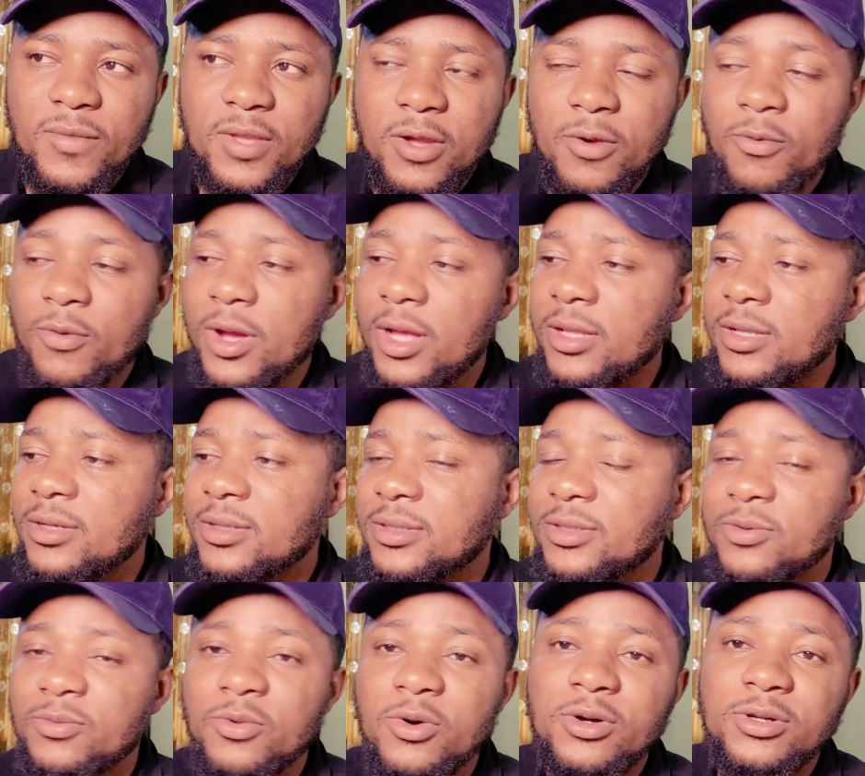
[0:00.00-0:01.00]
Well,
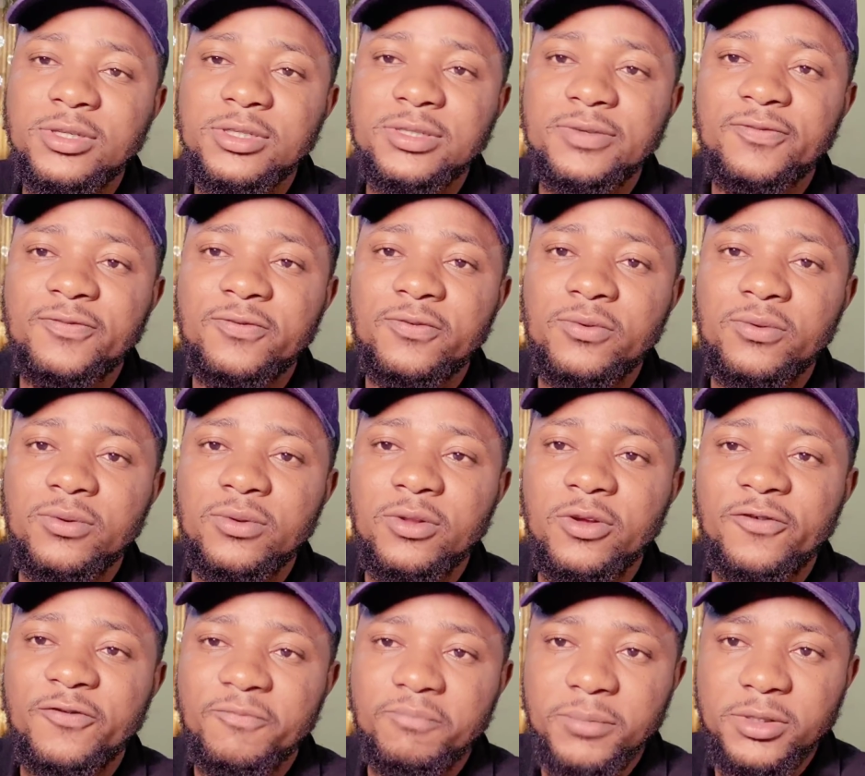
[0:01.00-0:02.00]
the world is full
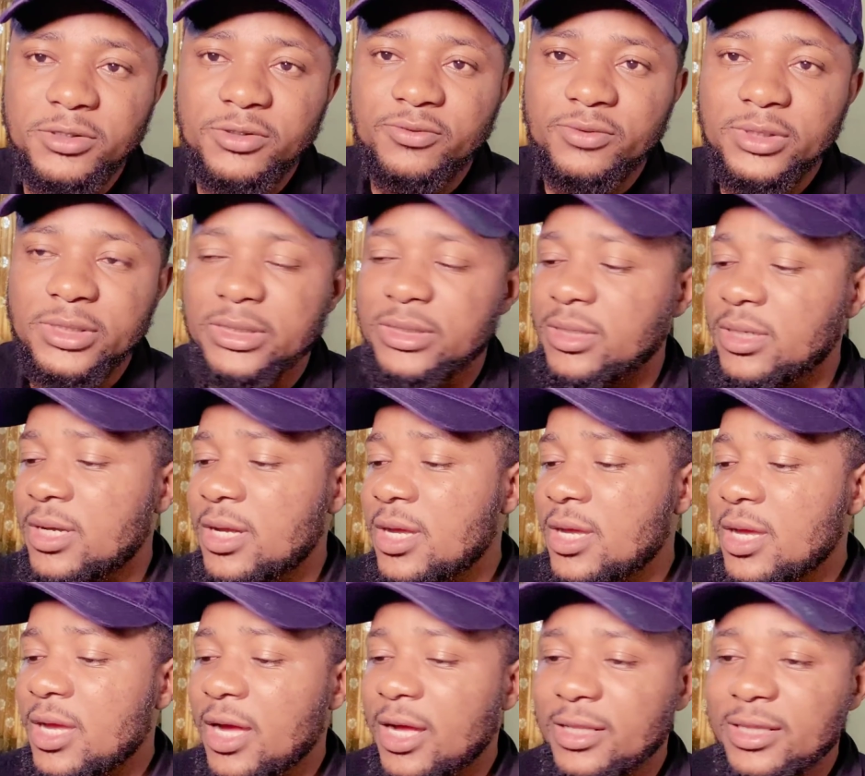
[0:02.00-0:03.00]
of mysteries,
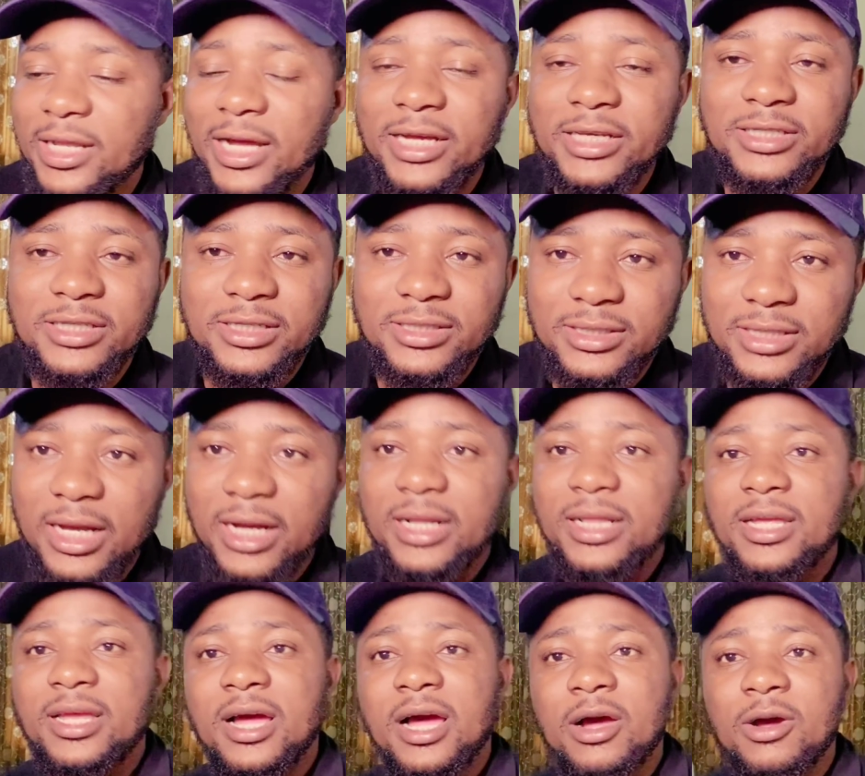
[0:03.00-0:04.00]
and that is
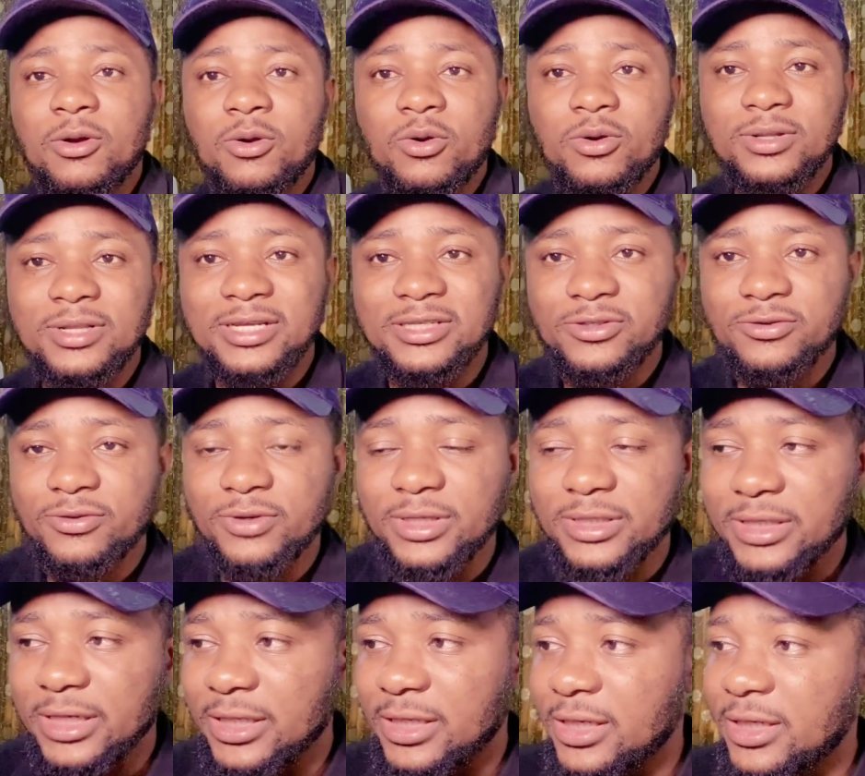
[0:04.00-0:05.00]
exactly how God has
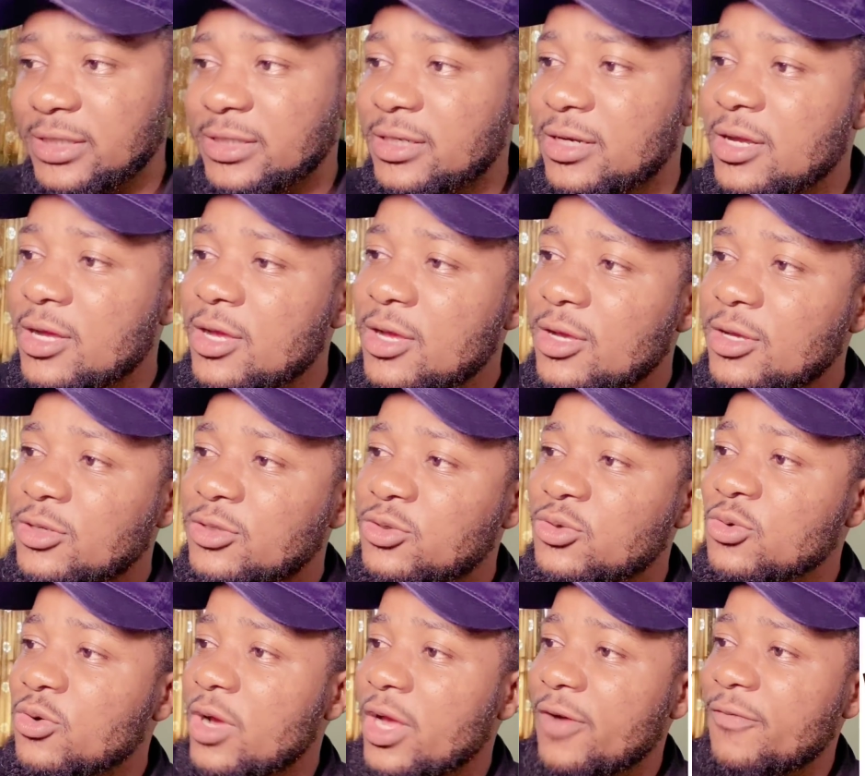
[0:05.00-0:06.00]
created it.
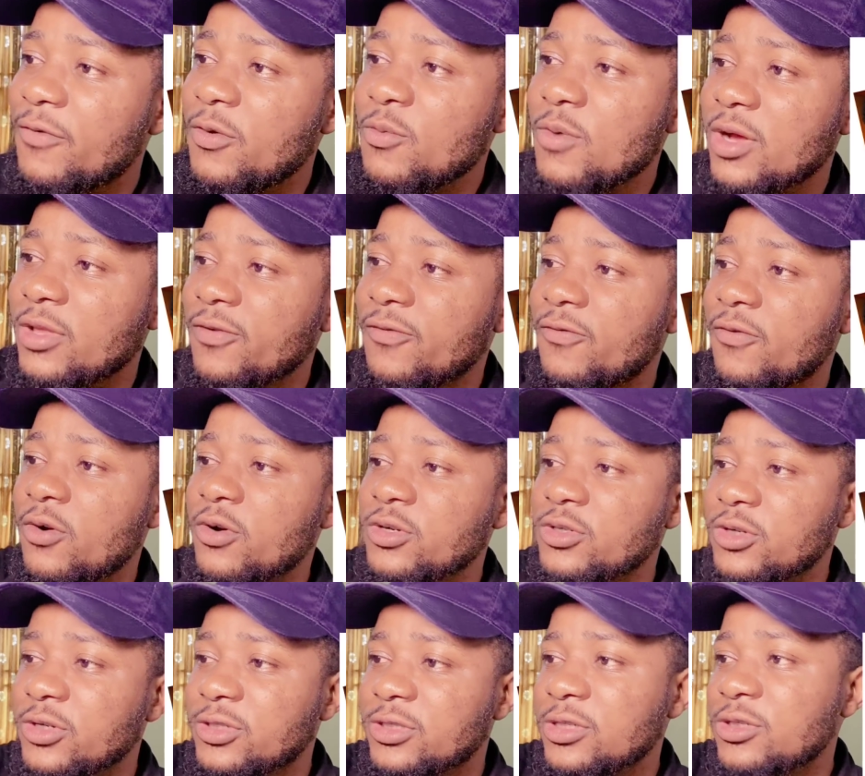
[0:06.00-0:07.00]
So every one of us
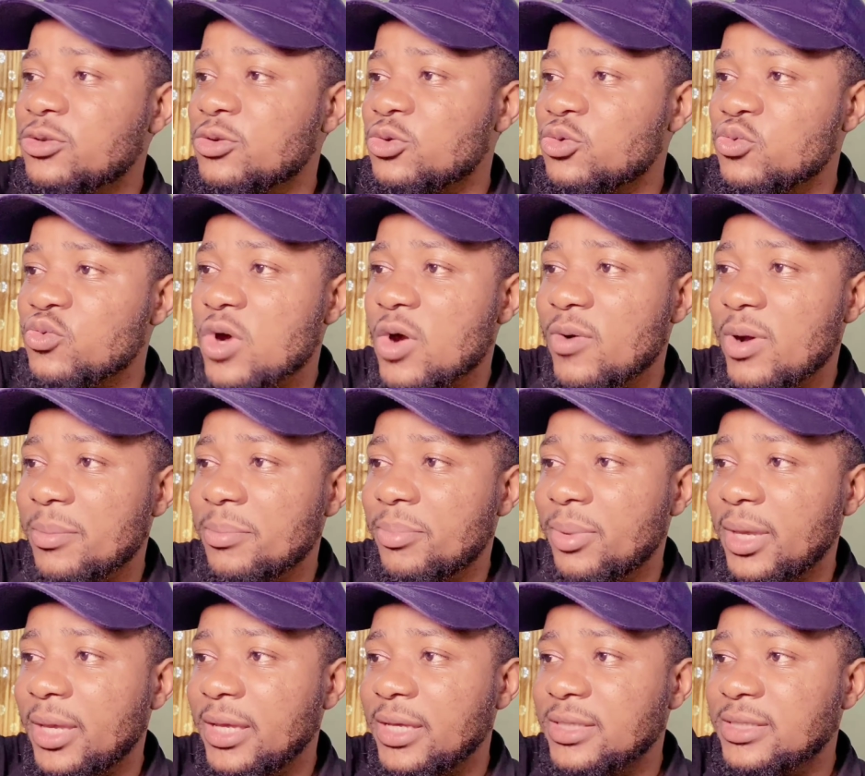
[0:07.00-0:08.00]
just need to do our
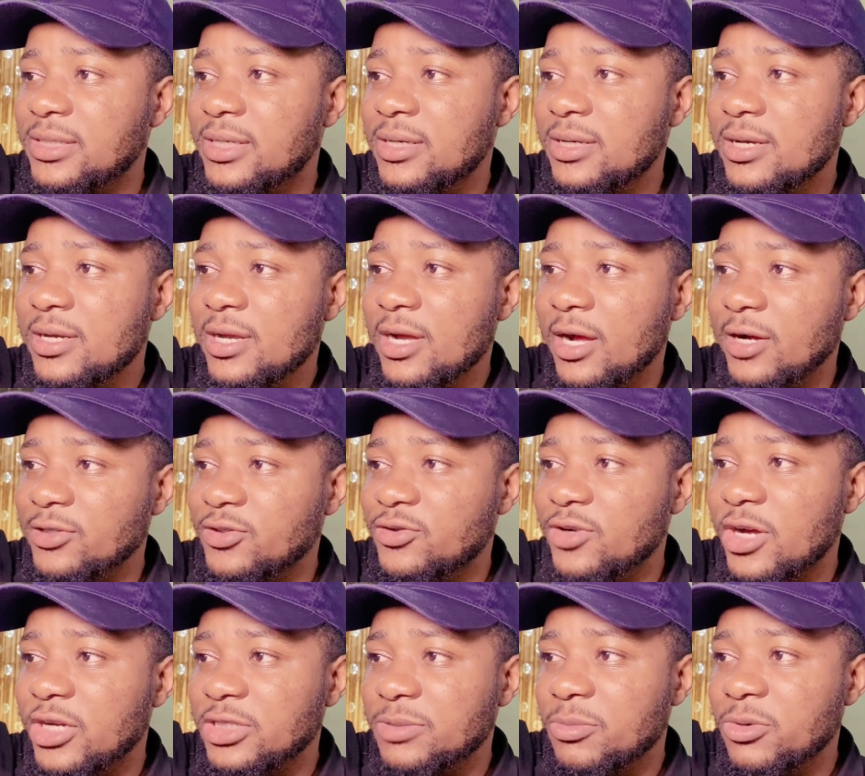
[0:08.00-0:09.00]
bit and
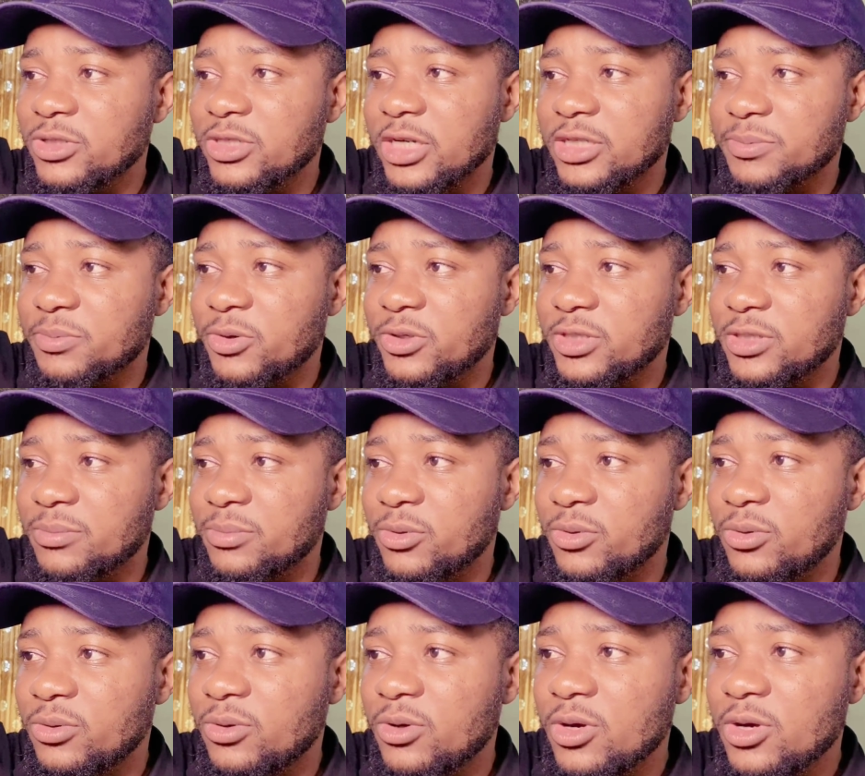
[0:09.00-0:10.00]
try as much as
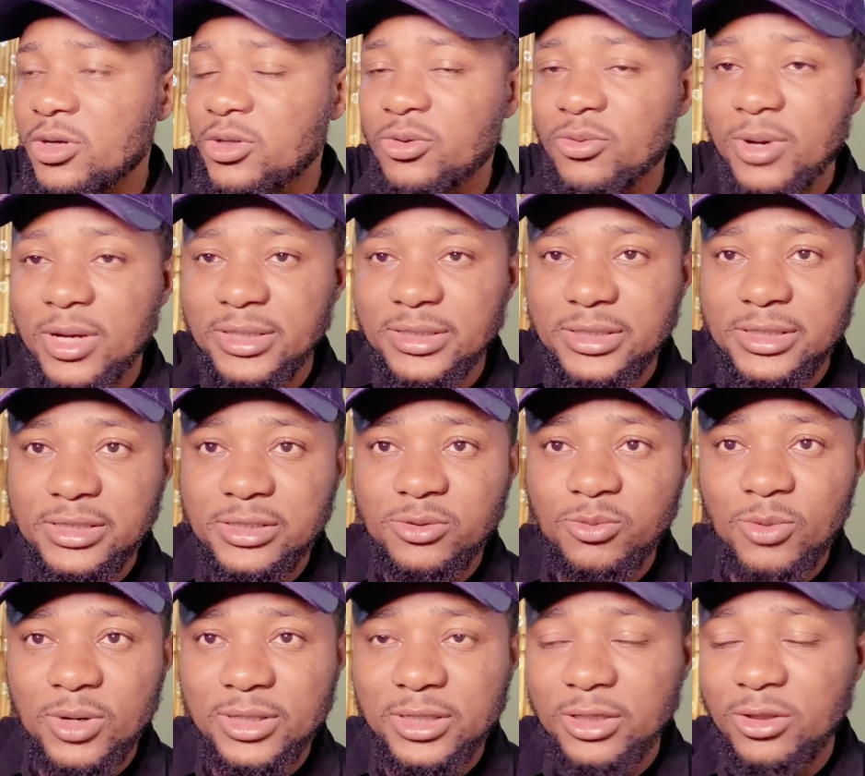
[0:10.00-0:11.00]
possible to assist
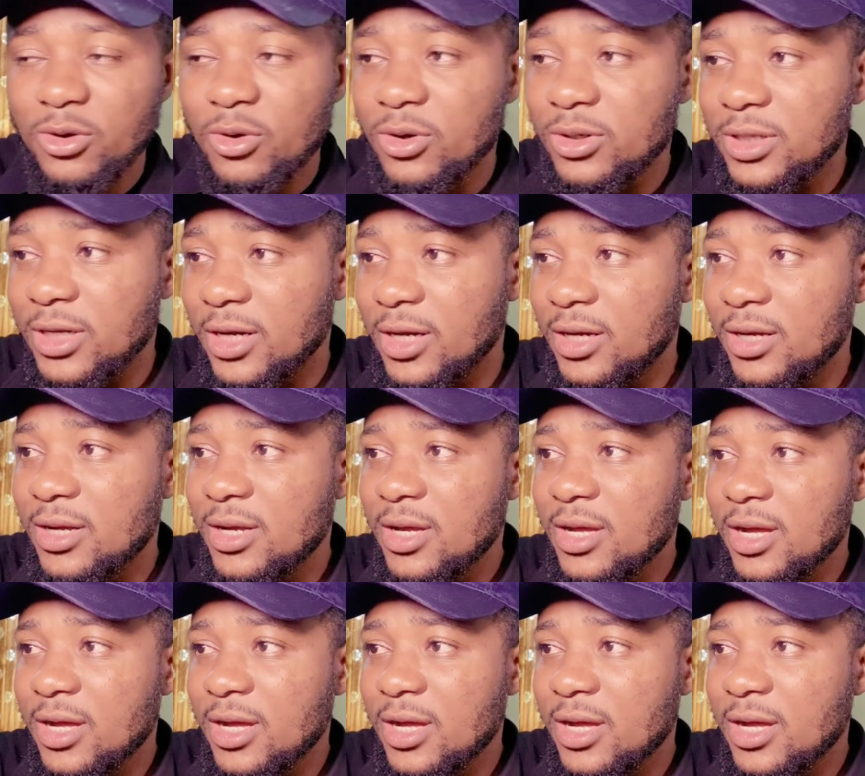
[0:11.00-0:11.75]
one another.